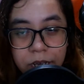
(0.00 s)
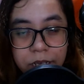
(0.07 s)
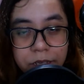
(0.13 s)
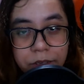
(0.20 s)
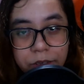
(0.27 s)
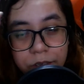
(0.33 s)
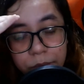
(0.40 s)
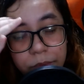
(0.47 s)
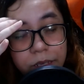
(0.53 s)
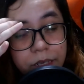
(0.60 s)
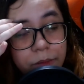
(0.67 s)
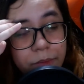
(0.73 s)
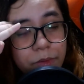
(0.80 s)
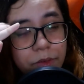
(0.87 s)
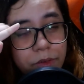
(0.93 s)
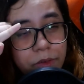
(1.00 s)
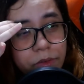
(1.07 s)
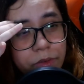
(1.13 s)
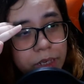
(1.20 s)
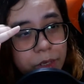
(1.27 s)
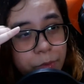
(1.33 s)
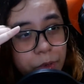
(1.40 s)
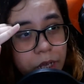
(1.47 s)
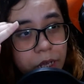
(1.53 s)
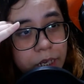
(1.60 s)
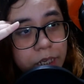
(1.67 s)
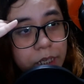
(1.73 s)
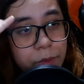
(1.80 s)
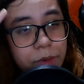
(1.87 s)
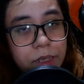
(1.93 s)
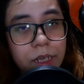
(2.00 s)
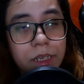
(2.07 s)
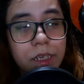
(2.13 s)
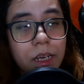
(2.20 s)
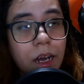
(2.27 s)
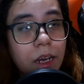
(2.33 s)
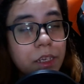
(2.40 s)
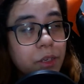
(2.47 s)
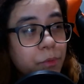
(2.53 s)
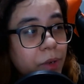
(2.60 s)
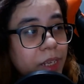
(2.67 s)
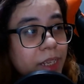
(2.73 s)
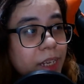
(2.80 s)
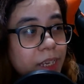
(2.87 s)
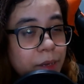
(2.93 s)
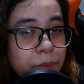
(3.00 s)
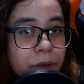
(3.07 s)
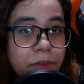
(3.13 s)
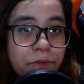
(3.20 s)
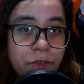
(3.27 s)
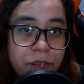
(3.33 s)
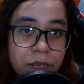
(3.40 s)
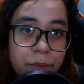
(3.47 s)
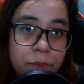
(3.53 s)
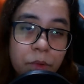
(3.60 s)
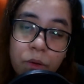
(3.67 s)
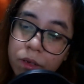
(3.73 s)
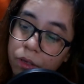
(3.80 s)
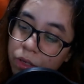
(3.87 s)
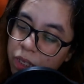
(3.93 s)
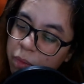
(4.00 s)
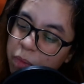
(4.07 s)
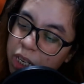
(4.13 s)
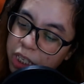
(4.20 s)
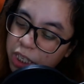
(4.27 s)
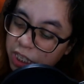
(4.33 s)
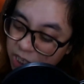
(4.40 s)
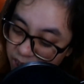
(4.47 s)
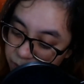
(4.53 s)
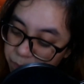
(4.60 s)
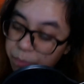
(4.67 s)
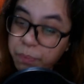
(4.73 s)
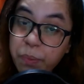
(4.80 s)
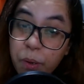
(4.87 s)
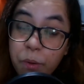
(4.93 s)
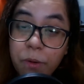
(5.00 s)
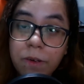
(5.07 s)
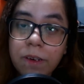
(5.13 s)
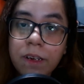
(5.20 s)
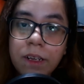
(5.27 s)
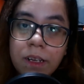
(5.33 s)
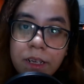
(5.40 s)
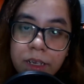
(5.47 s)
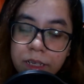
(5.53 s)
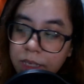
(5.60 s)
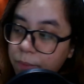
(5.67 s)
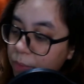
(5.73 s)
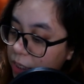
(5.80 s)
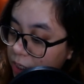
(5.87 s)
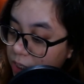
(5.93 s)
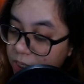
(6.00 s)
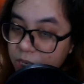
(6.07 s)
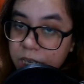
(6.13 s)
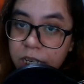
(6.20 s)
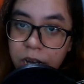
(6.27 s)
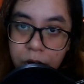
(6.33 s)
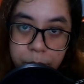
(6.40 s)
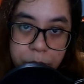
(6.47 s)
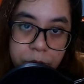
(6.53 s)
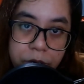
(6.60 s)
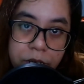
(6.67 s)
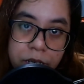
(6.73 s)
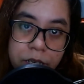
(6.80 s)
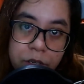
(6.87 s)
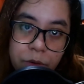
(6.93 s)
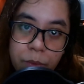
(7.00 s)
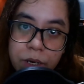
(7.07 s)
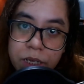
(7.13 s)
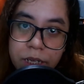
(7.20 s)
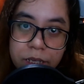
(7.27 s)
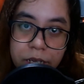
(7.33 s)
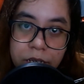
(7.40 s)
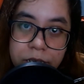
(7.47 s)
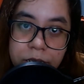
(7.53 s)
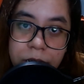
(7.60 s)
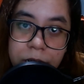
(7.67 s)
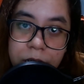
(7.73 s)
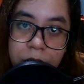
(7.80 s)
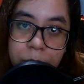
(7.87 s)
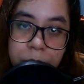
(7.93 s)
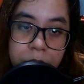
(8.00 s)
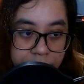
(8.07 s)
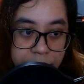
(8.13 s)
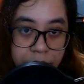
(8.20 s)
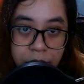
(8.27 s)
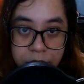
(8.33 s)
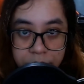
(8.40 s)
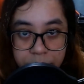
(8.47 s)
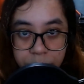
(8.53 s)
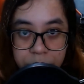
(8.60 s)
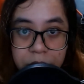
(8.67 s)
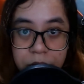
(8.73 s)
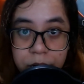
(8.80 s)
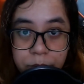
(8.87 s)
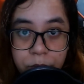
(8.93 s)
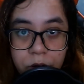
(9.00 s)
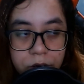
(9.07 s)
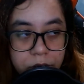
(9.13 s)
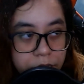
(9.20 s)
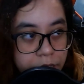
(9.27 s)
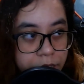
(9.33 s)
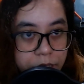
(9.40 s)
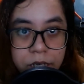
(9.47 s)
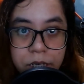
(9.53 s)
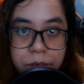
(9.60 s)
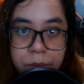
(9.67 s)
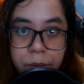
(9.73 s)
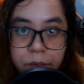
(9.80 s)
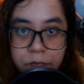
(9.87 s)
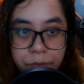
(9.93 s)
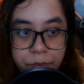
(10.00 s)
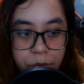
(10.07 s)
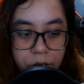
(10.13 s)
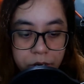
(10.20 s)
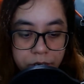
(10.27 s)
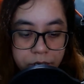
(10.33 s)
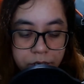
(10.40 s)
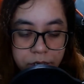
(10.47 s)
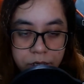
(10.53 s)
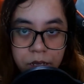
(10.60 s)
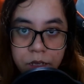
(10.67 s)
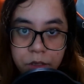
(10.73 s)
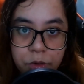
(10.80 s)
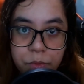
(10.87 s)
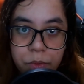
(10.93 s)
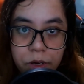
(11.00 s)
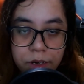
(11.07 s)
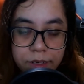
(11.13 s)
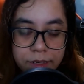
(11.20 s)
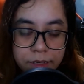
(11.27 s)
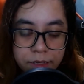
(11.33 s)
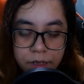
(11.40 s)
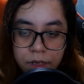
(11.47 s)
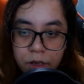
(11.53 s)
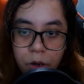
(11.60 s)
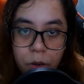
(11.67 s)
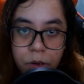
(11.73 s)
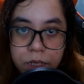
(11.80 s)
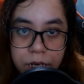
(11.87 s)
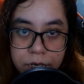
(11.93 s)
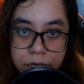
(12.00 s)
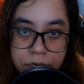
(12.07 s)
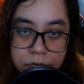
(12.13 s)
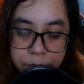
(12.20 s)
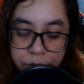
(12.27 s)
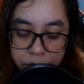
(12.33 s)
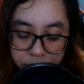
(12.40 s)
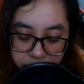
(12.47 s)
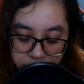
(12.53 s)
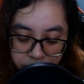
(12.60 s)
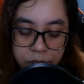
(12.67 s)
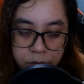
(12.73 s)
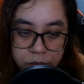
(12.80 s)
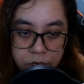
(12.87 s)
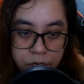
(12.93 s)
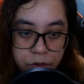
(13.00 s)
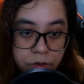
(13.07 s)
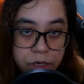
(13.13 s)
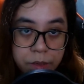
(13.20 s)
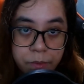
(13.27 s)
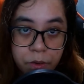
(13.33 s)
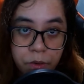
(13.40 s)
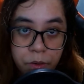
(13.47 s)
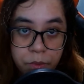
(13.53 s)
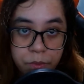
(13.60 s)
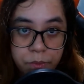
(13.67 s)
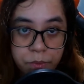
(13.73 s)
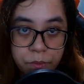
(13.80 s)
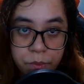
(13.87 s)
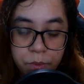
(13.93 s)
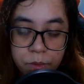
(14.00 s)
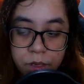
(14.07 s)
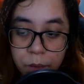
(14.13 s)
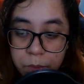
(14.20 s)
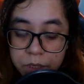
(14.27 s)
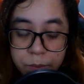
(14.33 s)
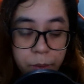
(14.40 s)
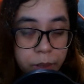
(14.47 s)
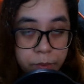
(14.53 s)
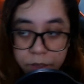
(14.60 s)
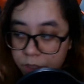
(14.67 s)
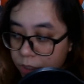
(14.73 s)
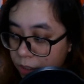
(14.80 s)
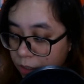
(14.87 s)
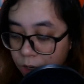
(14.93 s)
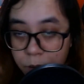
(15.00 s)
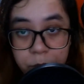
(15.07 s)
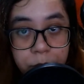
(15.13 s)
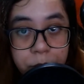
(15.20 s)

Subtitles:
had to commit seppuku as well, and he was like, yeah, you ain't taking my freaking bowl. So he smashed his tea bowl, he smashed his teacup, okay? Nobody can take his teacup. He had a brother. He and his brothers, 2 brothers, all died in the same day. He was like, okay bro, I'm gonna smash my teacup